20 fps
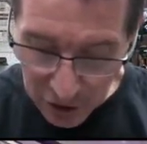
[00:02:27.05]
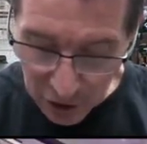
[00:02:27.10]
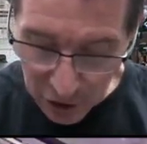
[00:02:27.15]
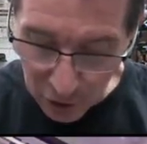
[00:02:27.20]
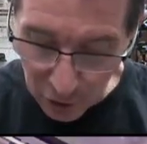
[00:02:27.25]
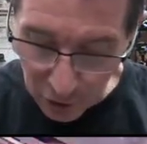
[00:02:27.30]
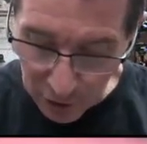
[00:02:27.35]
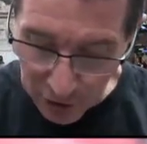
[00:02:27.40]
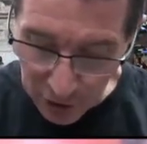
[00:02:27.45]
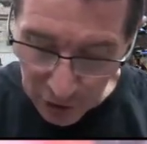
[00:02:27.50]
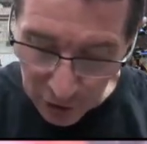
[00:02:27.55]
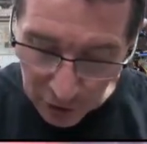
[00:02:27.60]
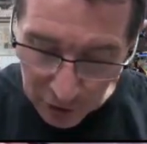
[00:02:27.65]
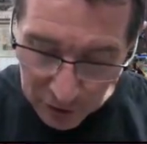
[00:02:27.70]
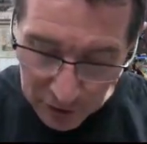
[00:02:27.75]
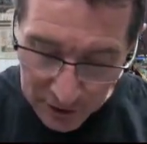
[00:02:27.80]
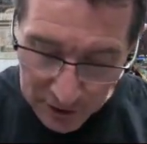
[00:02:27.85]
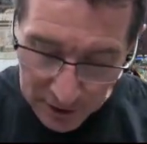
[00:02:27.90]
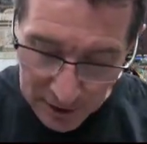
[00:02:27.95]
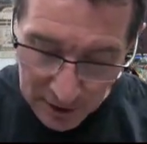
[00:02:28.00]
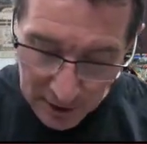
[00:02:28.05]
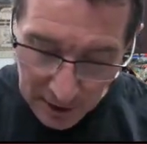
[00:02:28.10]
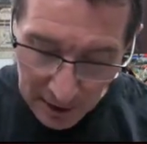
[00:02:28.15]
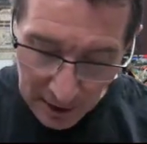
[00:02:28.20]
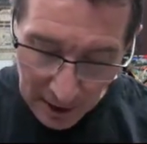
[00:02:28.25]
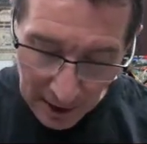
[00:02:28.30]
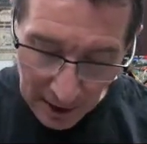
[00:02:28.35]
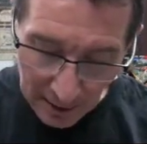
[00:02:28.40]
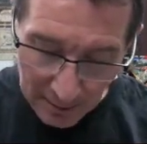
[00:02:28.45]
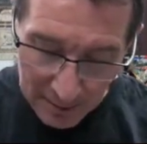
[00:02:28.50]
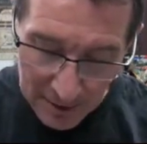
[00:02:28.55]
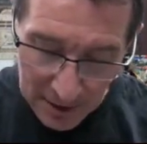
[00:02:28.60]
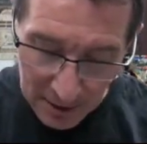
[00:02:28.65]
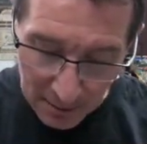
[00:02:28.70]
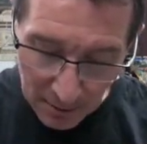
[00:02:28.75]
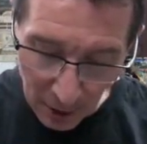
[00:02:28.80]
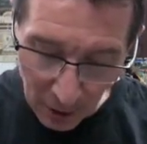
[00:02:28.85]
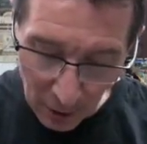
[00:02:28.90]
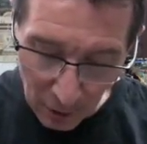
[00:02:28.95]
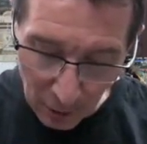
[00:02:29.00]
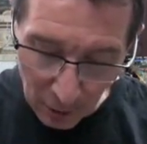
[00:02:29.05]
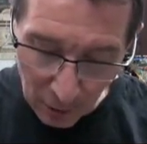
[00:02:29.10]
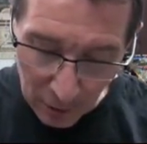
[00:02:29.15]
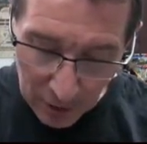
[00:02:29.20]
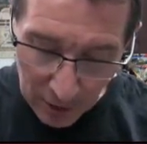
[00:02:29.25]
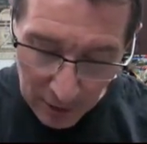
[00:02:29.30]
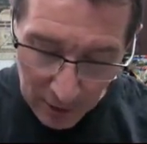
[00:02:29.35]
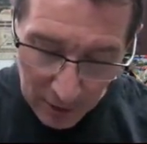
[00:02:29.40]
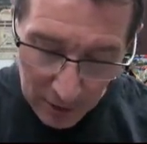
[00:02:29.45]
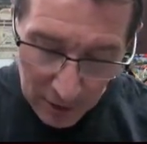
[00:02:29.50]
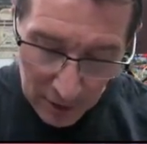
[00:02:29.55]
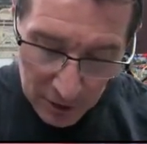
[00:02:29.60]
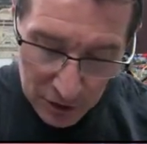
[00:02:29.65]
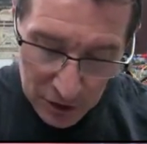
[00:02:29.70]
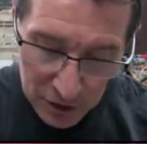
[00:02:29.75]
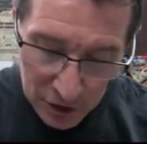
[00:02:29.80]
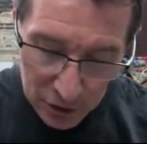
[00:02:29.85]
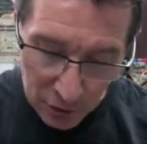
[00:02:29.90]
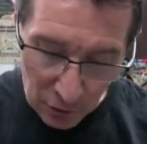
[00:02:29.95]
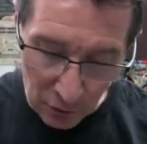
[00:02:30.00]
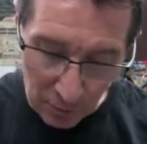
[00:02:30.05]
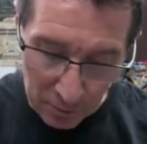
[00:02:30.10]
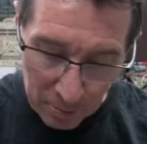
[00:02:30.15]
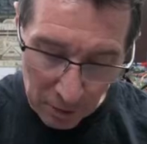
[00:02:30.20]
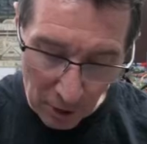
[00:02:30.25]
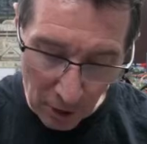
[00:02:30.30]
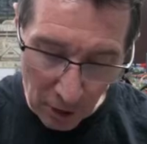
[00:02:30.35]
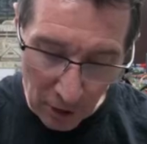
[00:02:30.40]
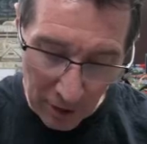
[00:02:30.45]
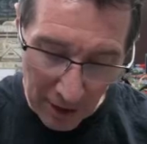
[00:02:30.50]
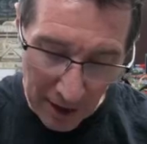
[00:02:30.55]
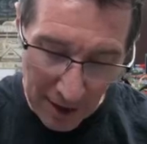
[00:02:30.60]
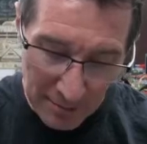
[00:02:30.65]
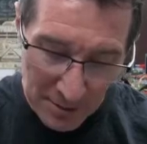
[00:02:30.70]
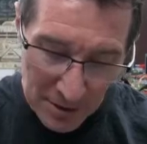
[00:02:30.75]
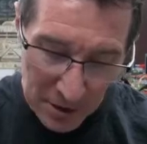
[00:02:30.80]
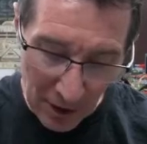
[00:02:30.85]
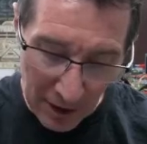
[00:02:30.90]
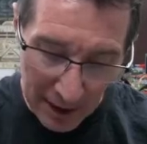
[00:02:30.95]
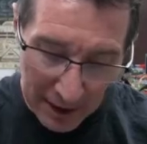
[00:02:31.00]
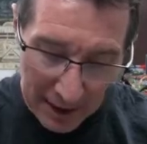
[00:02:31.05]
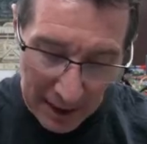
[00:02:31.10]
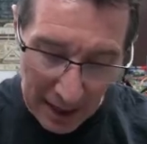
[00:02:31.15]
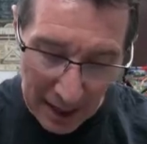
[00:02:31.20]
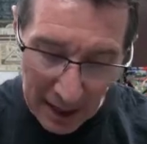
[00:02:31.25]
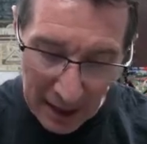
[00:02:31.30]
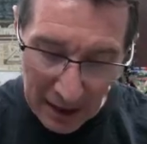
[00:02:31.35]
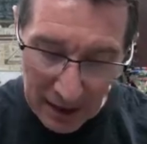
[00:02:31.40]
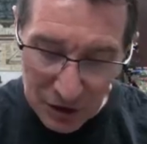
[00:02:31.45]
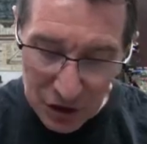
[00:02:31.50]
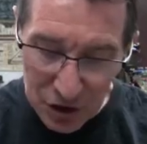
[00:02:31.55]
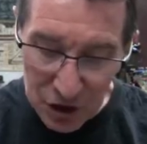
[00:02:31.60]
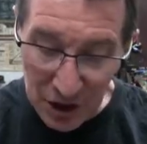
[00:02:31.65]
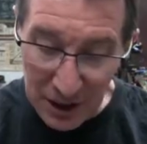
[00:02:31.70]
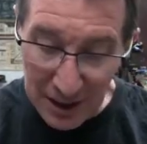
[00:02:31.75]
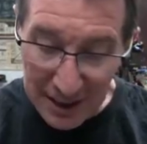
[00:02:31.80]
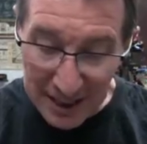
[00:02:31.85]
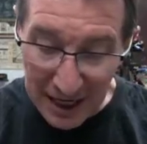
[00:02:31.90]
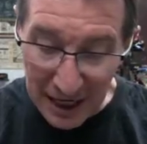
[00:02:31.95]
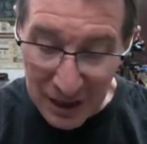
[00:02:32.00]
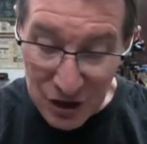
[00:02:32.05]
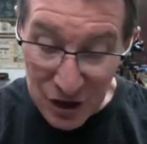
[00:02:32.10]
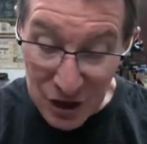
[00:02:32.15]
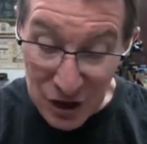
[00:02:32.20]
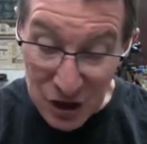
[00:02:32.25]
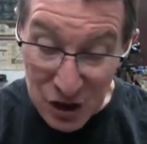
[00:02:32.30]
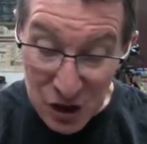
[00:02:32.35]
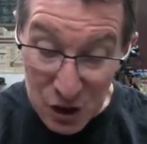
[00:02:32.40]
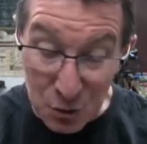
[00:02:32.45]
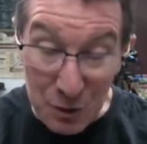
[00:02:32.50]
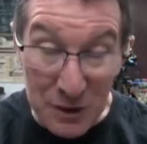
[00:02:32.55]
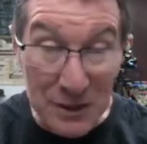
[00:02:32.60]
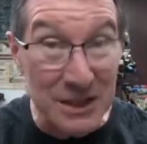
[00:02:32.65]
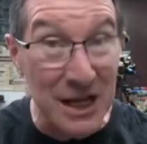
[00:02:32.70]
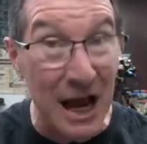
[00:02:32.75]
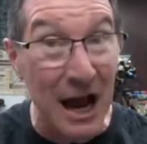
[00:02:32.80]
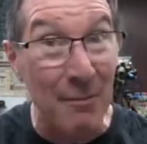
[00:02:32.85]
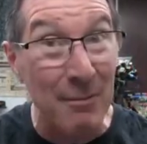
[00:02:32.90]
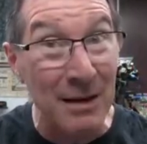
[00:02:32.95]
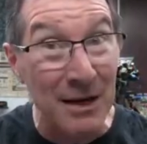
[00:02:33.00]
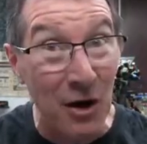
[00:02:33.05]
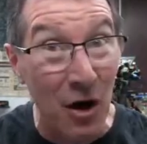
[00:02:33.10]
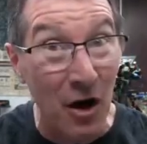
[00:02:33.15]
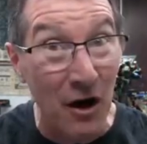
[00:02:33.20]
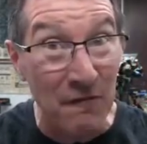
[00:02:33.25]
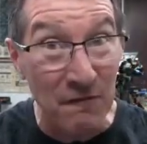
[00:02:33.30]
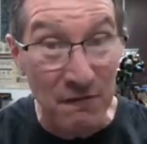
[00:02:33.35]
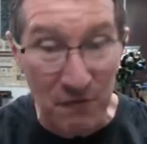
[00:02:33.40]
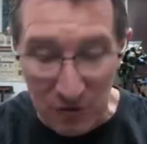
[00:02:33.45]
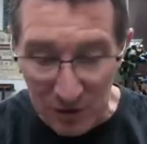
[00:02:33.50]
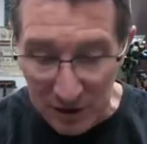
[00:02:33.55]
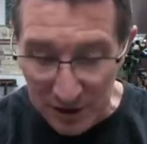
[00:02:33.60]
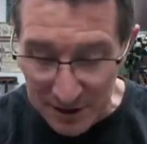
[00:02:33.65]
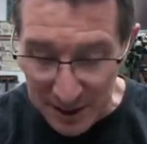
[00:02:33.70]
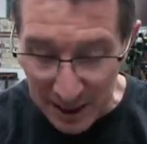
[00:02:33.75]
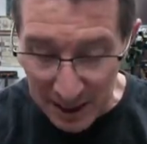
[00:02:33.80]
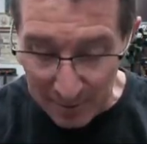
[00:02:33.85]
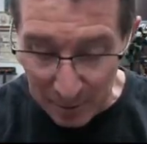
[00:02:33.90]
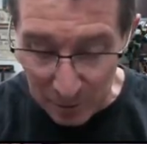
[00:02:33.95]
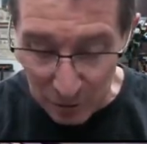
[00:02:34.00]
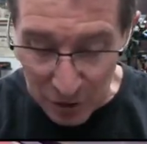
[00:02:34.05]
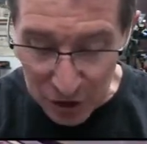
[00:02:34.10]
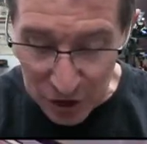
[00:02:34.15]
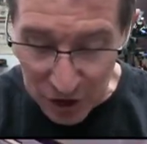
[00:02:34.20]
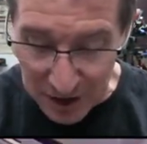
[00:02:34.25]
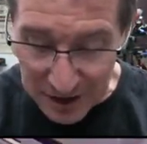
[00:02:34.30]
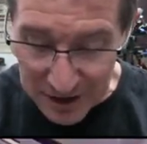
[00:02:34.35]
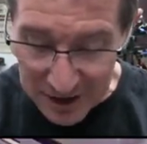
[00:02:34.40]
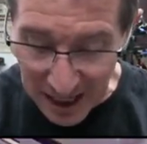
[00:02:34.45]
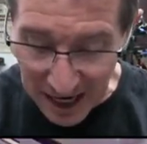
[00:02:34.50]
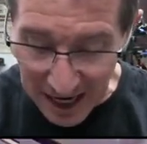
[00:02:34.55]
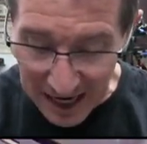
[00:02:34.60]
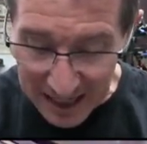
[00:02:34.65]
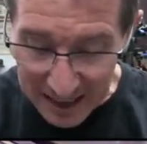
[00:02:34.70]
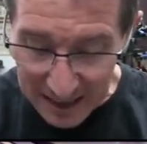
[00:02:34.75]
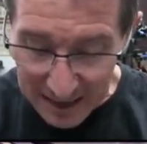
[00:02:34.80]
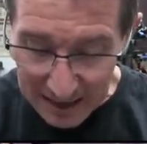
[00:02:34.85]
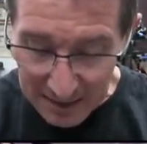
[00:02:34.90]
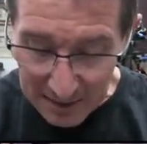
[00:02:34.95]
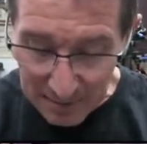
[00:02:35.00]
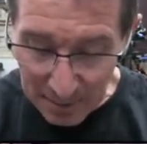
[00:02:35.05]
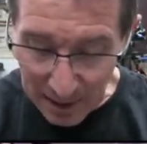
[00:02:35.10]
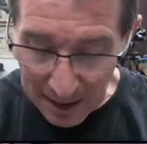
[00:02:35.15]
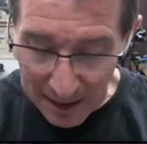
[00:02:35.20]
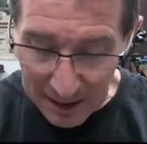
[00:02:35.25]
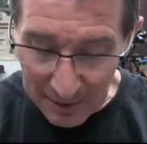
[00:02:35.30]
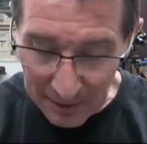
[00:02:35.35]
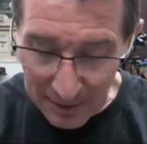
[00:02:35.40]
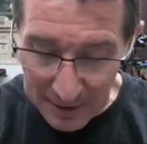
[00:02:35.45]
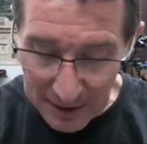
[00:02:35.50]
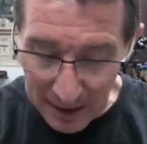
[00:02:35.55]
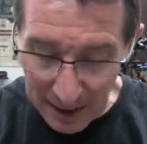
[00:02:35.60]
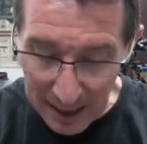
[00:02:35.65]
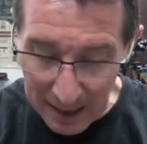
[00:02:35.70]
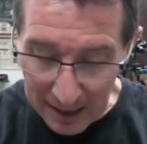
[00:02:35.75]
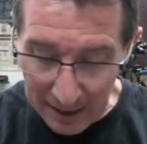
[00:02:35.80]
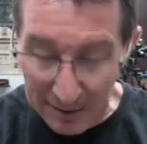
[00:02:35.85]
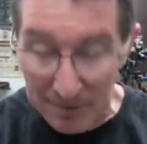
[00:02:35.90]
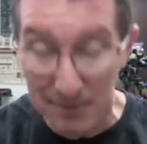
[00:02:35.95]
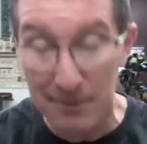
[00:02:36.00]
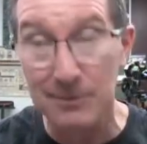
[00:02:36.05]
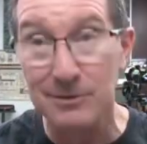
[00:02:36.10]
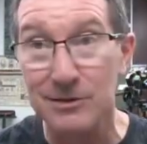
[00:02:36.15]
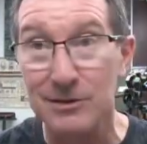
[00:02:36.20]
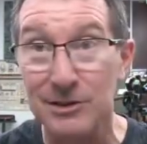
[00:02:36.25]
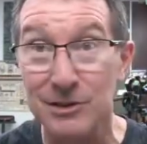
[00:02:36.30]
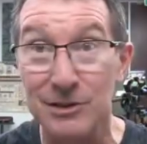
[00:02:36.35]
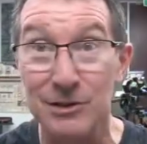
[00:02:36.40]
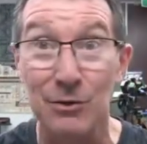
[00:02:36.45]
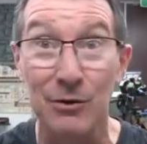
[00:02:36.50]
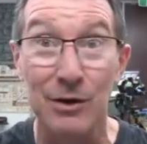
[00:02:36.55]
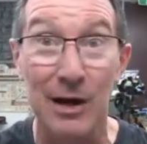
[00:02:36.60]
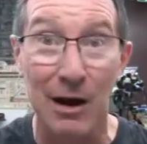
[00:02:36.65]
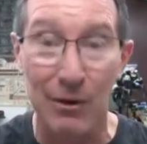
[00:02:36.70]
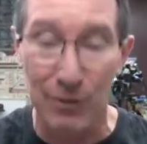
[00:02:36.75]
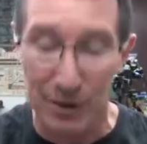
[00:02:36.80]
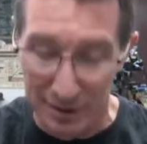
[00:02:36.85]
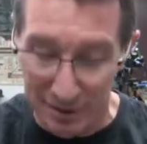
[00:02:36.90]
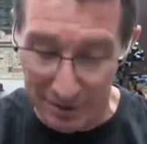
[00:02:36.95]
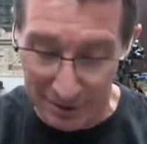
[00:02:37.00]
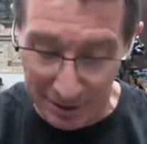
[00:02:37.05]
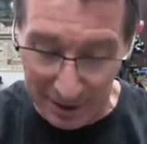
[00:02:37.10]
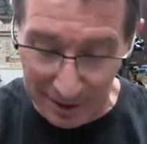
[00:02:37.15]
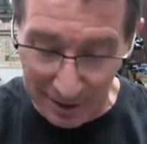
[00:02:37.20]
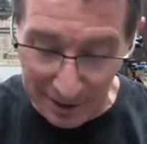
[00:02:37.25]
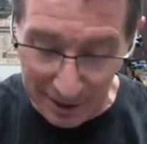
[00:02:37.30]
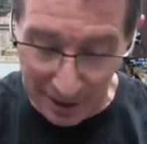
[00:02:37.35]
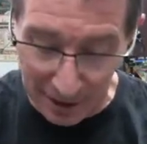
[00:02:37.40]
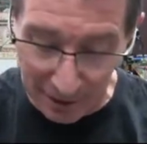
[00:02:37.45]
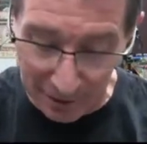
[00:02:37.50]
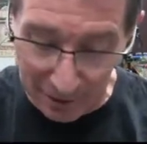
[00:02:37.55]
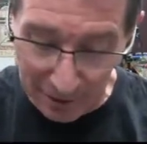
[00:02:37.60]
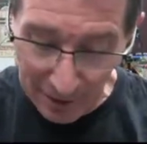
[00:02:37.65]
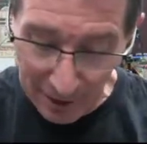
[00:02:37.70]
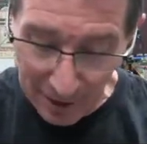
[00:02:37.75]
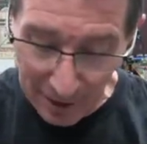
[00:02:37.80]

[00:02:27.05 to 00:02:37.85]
you could use um, some old school programs like uh, Geocaching Swiss Army Knife, for example, GSAK back in the day. It's still going. I don't know.